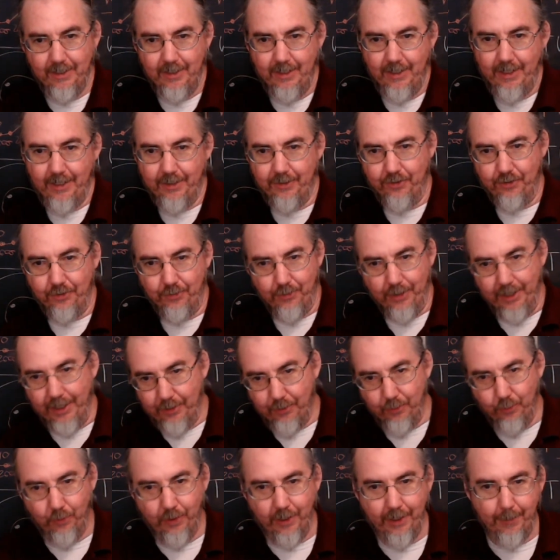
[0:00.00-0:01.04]
and direct
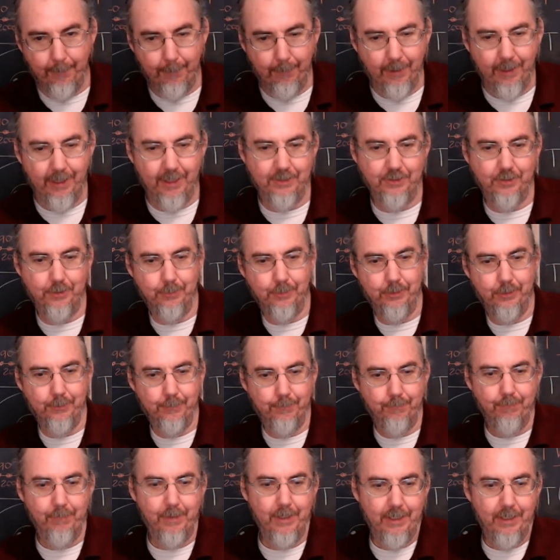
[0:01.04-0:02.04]
way possible.